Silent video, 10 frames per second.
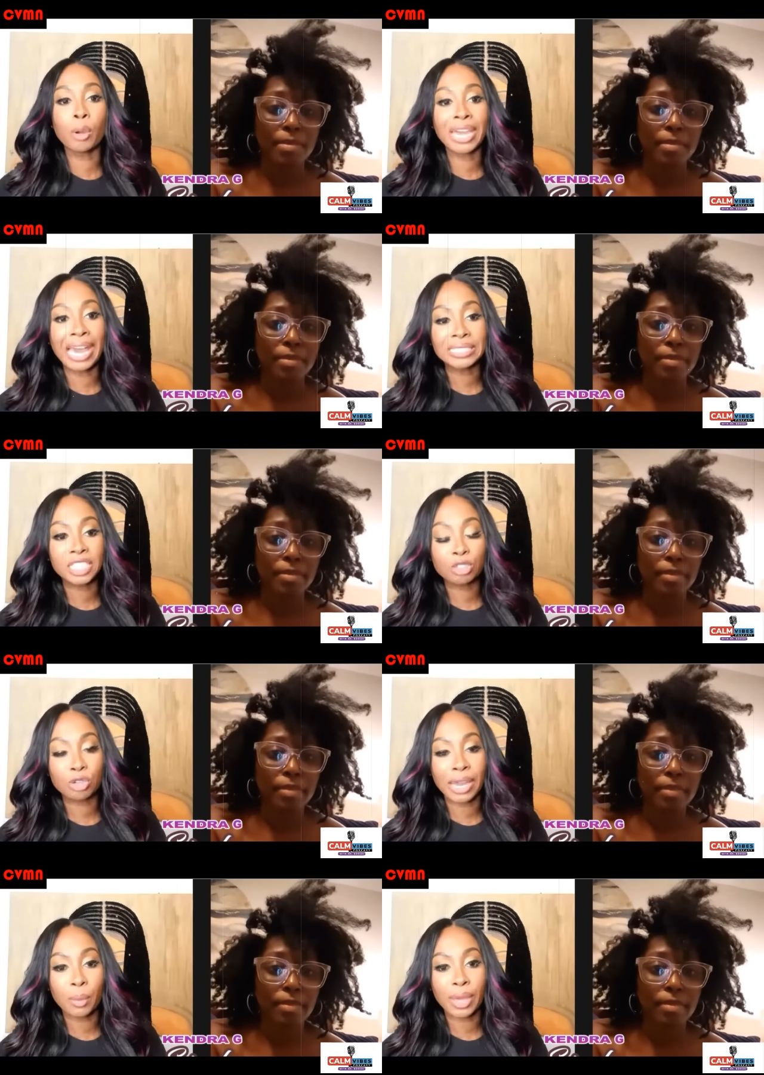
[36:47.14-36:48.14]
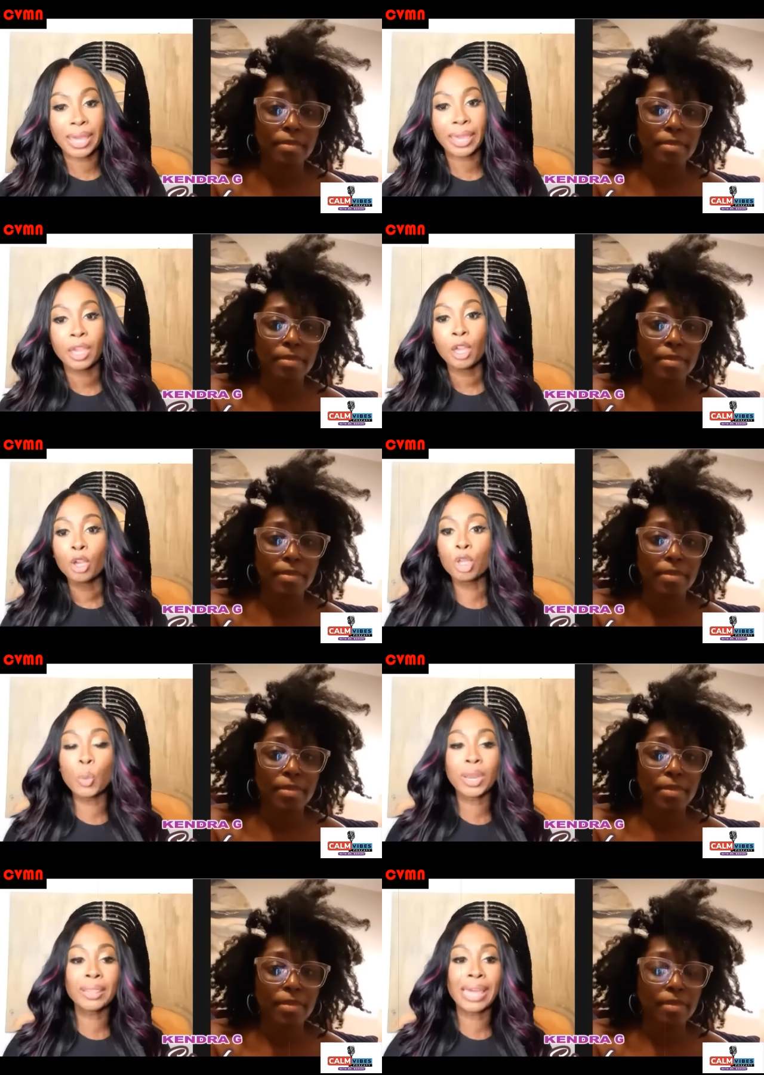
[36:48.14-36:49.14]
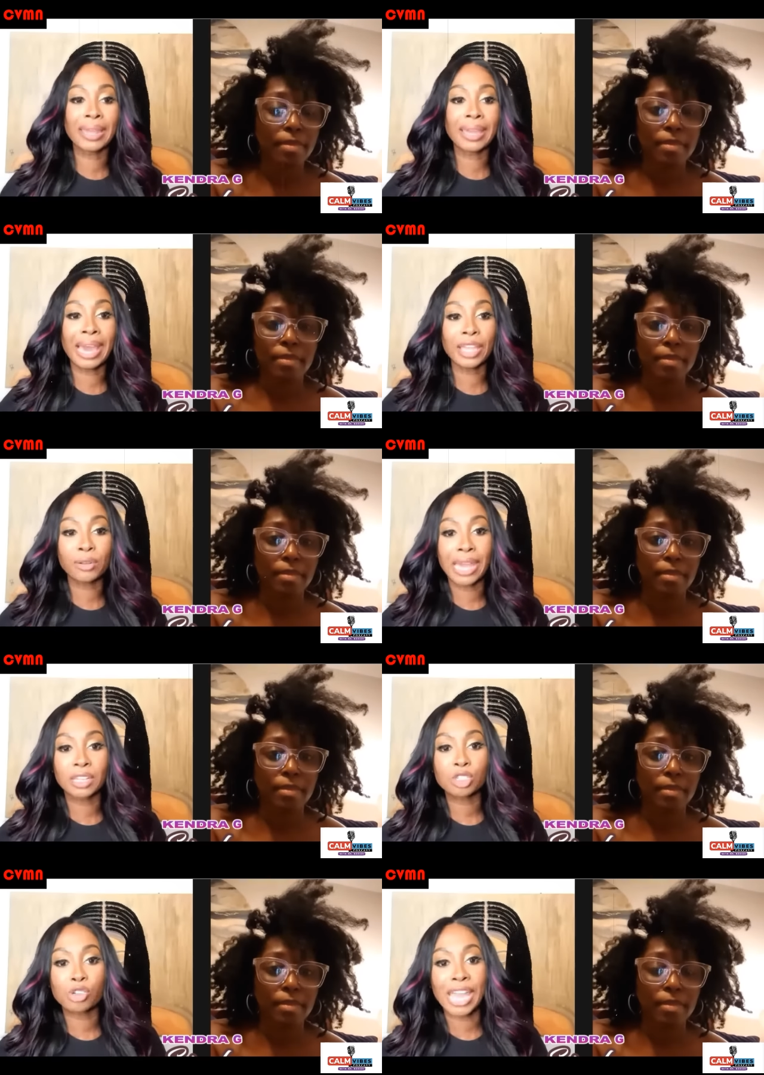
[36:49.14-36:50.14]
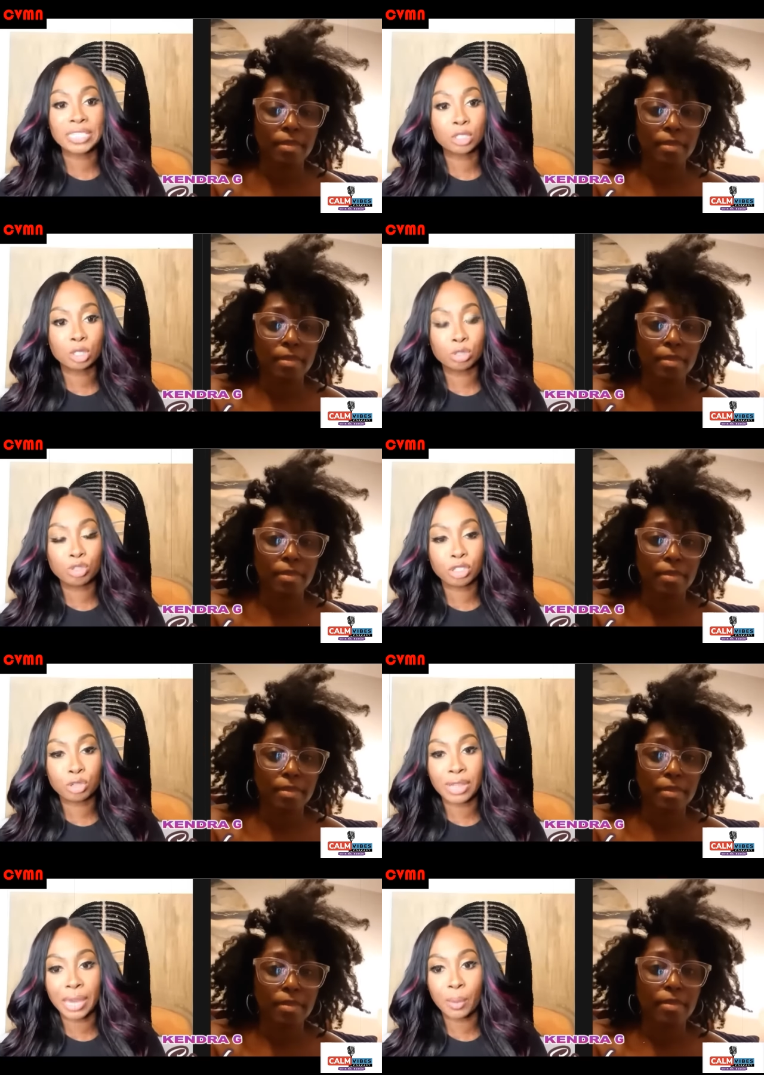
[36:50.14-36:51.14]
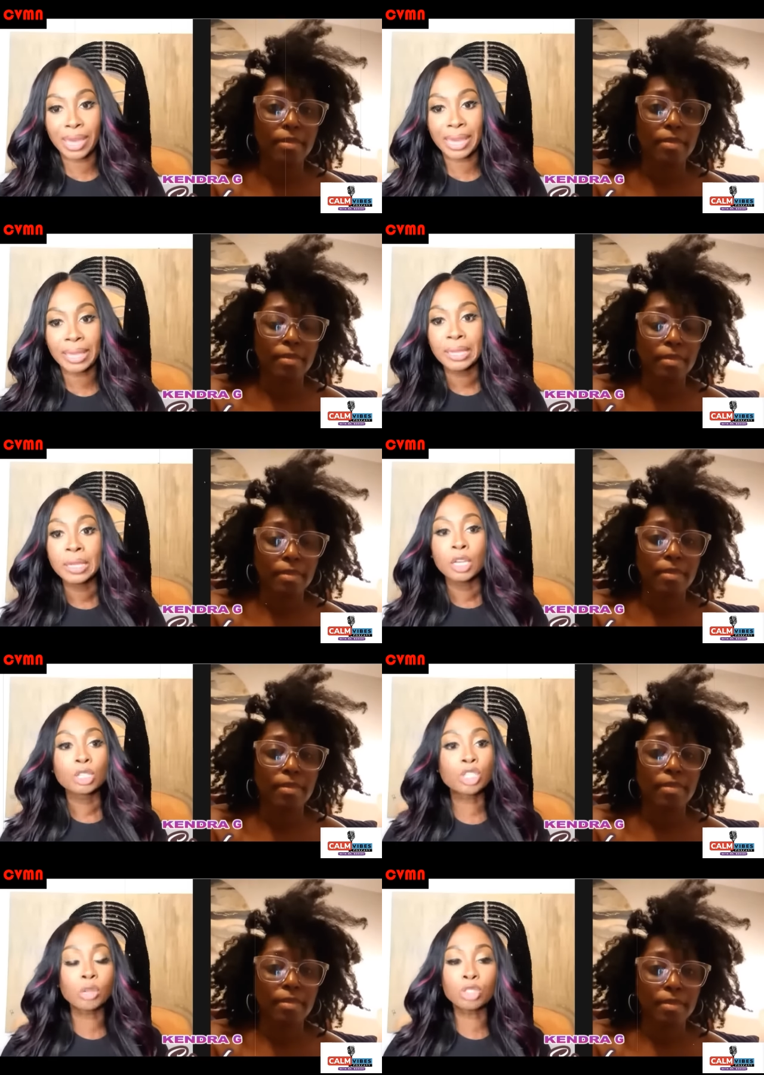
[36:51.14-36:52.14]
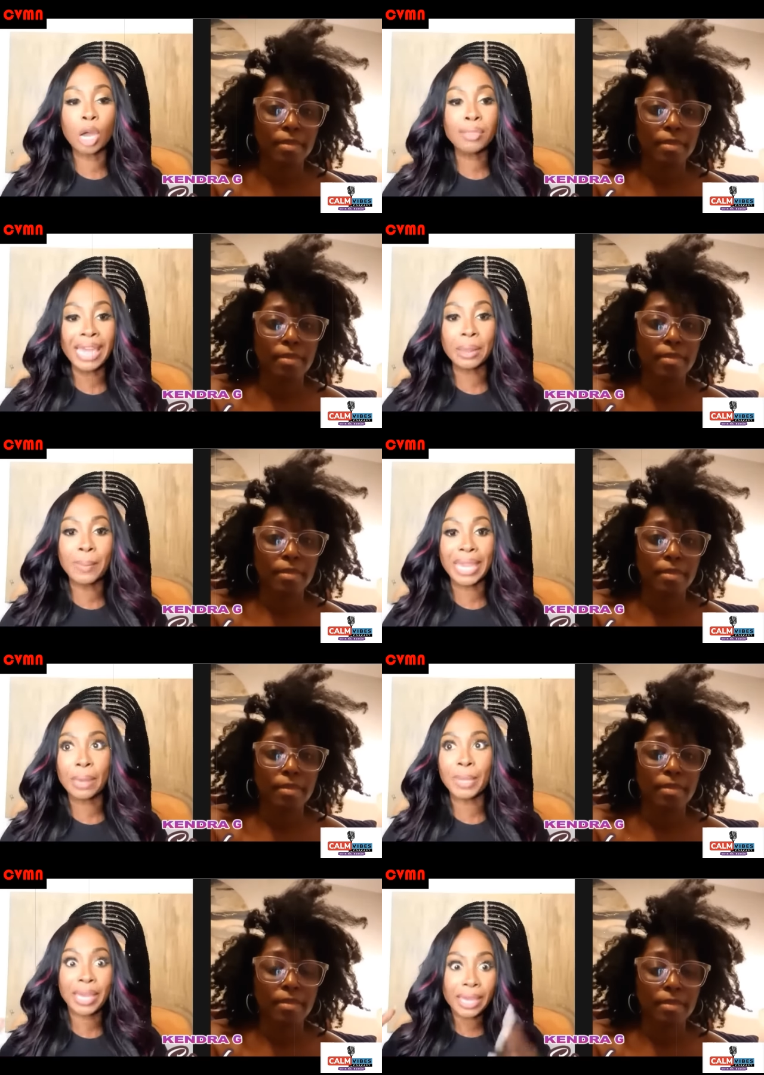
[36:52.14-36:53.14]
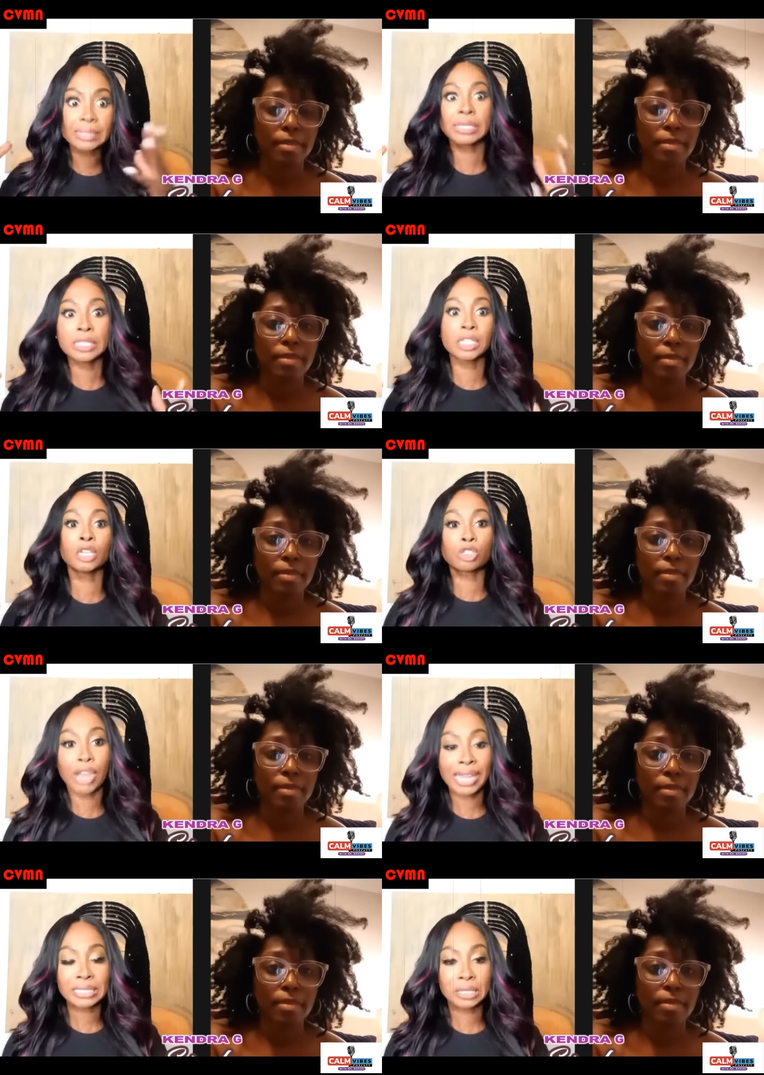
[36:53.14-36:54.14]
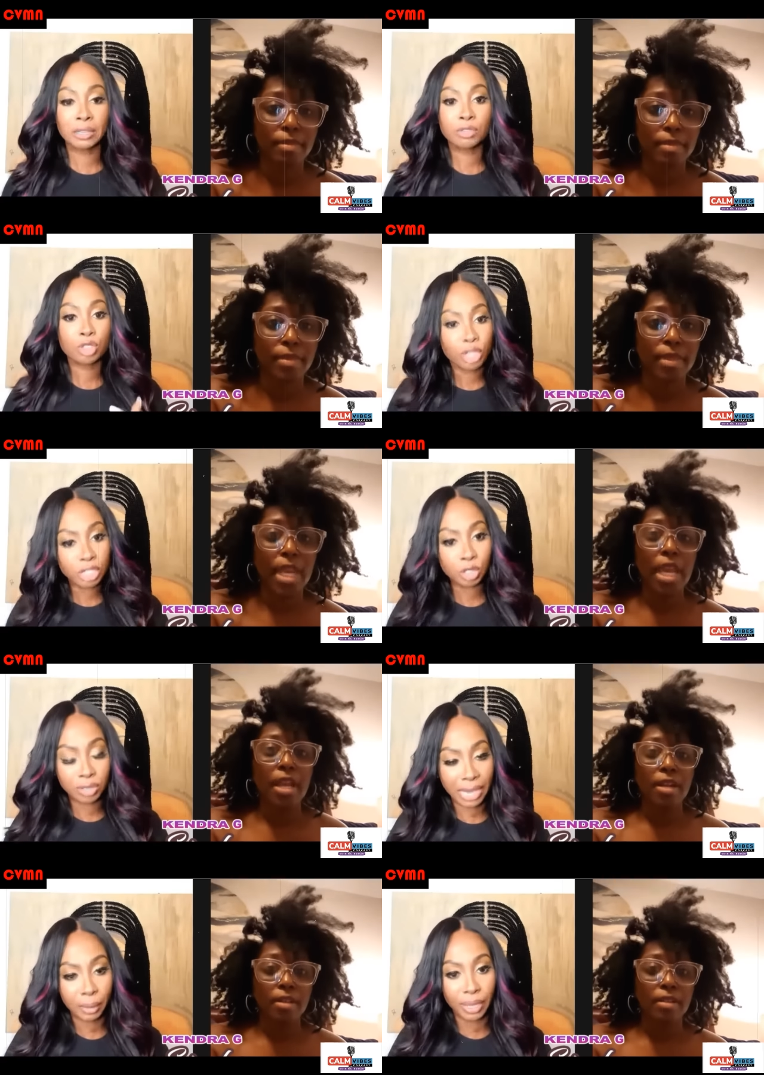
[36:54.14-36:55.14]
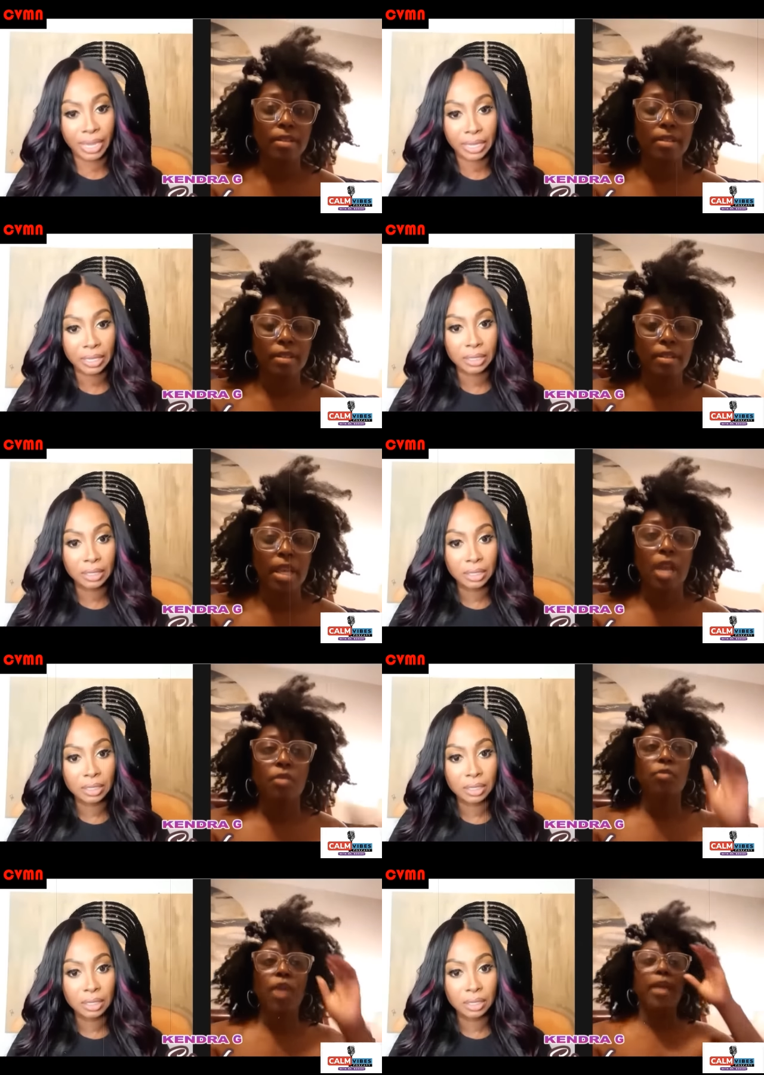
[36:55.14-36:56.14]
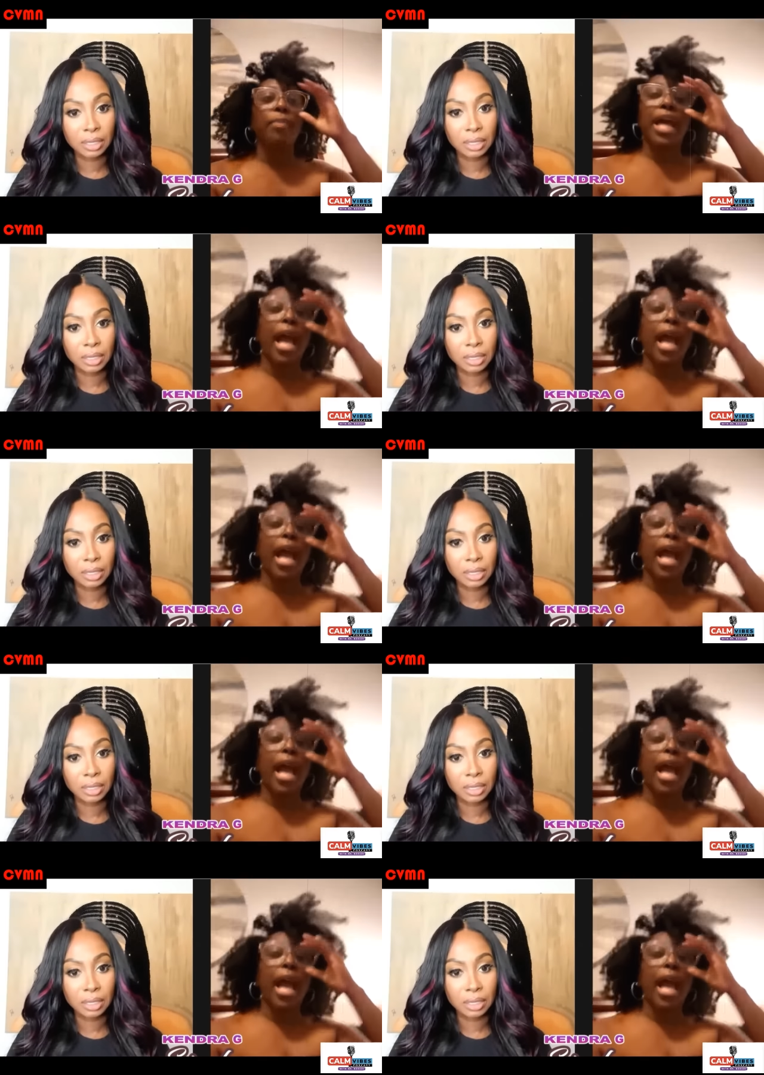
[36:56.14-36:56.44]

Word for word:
Speaker 1: guy treat you that way. You wouldn't let a guy you're not attracted to treat you that way. So don't let a man, because he's attractive, treat you that way.
Speaker 2: Right, but